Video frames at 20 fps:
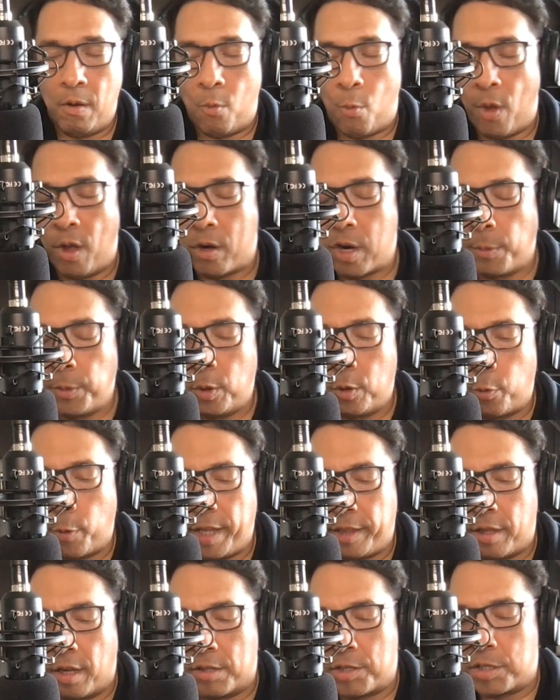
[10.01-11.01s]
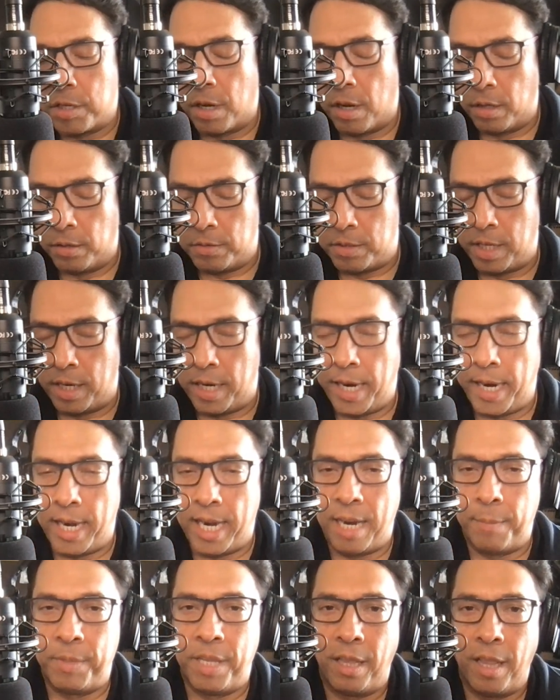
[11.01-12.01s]
Welcome to Three Thoughts On. Today
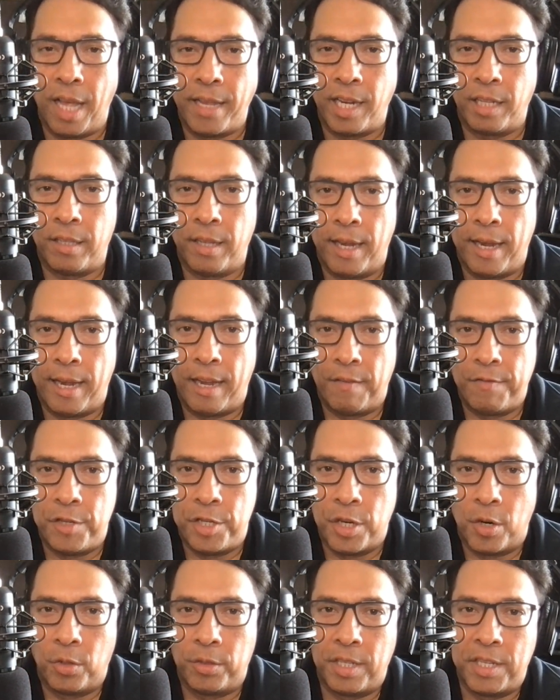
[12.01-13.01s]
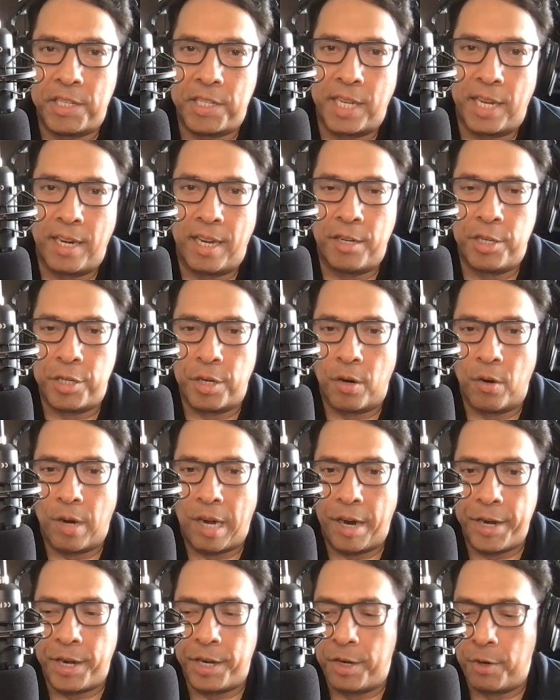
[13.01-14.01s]
I'm delighted to have Joe DeSena. Joe, how are
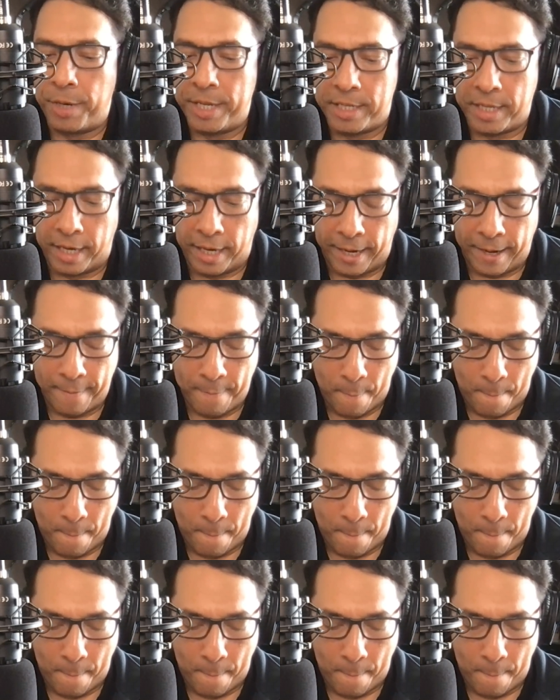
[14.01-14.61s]
you doing today?